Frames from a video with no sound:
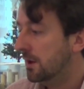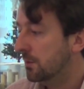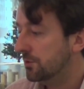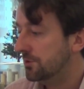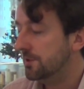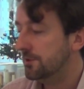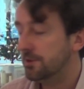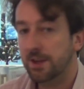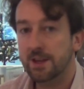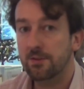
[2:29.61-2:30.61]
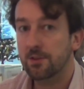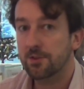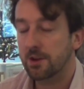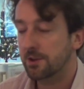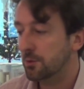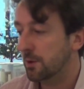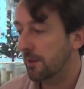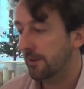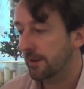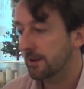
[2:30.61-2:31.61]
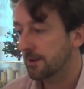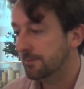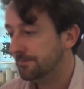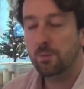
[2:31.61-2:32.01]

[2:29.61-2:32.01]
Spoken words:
which needs to take in the sight as well, I think.